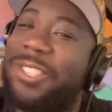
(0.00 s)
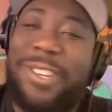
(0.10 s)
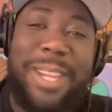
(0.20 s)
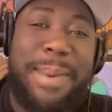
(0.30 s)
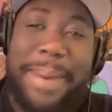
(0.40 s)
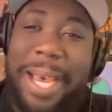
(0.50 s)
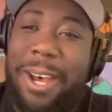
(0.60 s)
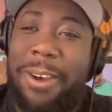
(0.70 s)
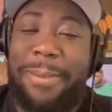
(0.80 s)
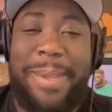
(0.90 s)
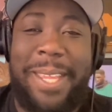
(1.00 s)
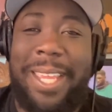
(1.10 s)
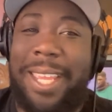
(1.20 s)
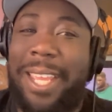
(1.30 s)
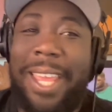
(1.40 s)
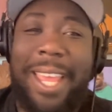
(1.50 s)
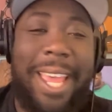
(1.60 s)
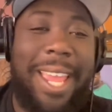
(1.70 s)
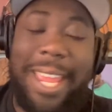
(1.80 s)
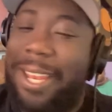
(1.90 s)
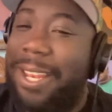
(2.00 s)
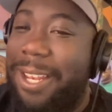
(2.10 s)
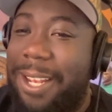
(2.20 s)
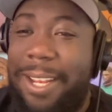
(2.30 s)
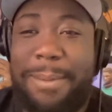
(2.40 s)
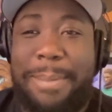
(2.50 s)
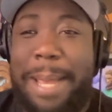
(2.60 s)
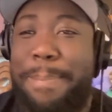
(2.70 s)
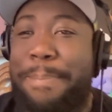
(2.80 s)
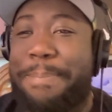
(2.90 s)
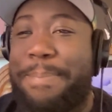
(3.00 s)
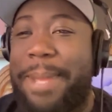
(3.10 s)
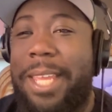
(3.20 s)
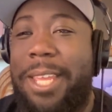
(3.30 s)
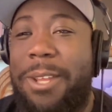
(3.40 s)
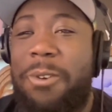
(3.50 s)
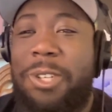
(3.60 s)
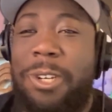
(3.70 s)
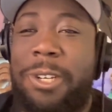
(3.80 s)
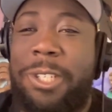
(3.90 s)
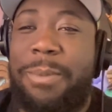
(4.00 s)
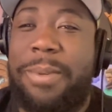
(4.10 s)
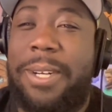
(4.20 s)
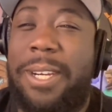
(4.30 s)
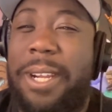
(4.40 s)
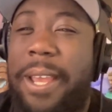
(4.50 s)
dream about me and my big, huge Hershey bar.